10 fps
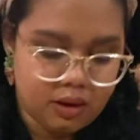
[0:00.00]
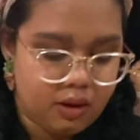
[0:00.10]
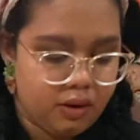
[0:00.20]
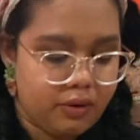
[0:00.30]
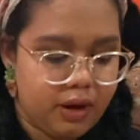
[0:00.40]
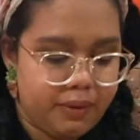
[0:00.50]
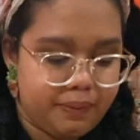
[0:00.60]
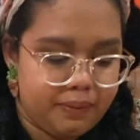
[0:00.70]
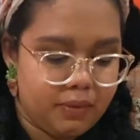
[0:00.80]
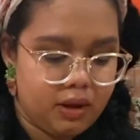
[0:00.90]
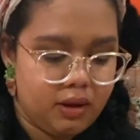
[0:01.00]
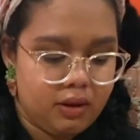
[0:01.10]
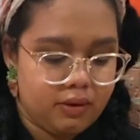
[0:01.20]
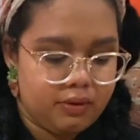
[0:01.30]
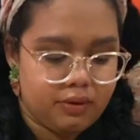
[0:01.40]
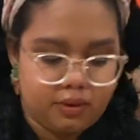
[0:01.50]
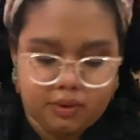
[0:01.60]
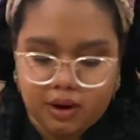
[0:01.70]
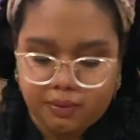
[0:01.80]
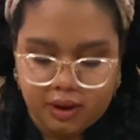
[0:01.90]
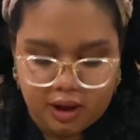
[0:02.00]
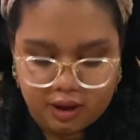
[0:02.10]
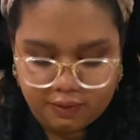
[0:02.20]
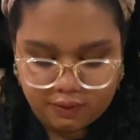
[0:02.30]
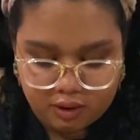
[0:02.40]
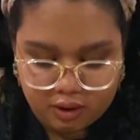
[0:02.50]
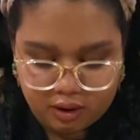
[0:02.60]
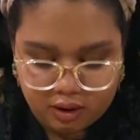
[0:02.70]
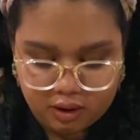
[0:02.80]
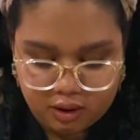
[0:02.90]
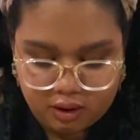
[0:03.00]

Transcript: Okay, so now we have our